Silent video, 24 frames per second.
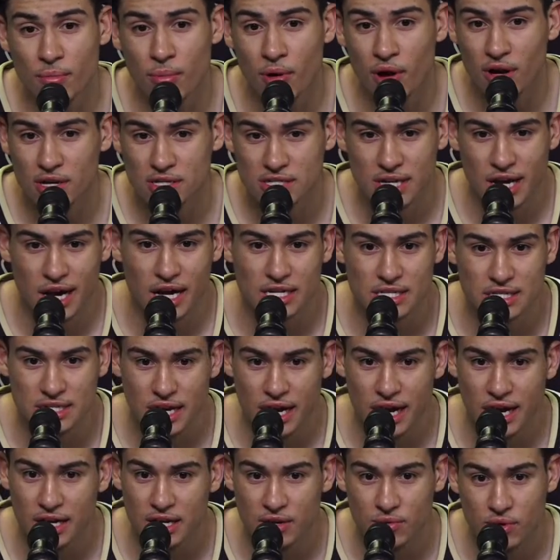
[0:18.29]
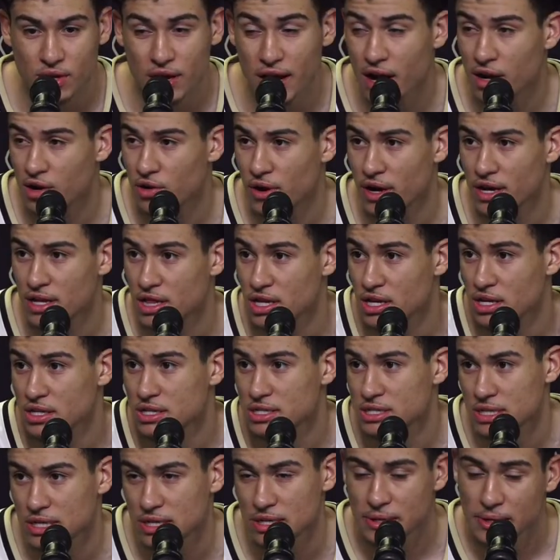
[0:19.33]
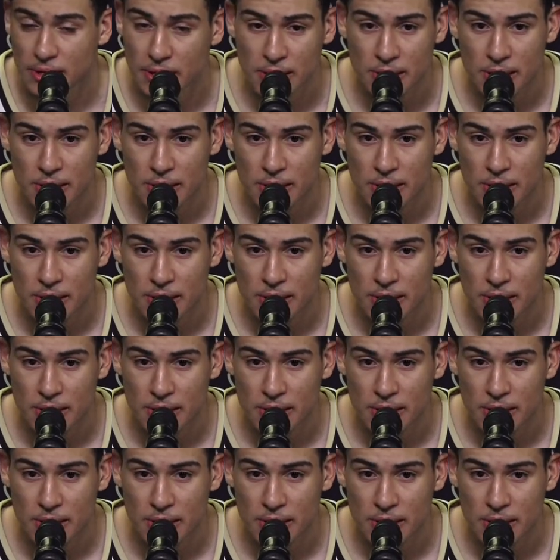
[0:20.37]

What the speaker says: the ball side to side and we got great looks, and